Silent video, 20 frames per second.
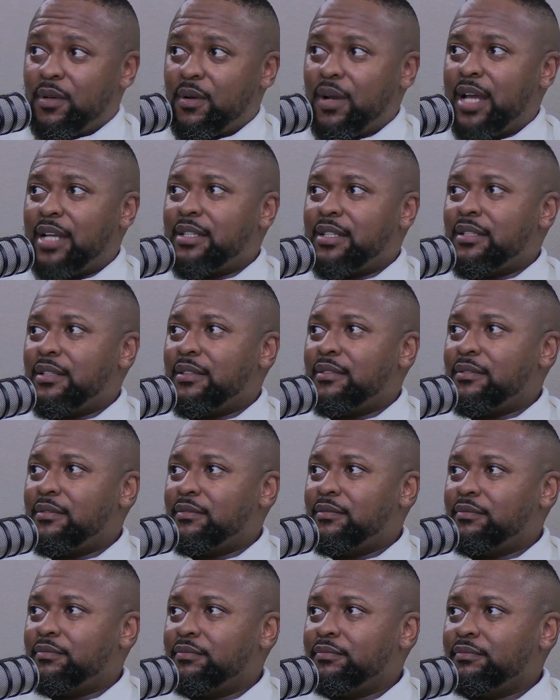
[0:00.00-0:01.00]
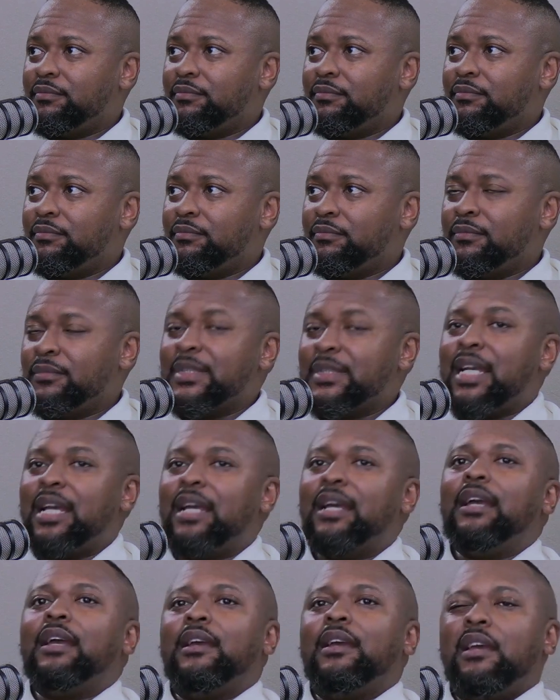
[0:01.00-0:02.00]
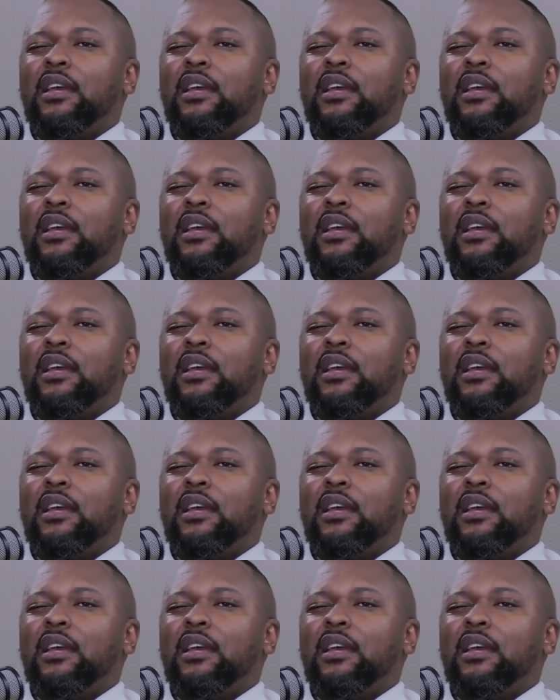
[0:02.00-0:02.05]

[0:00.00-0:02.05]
What is my portion usually? Like for artists in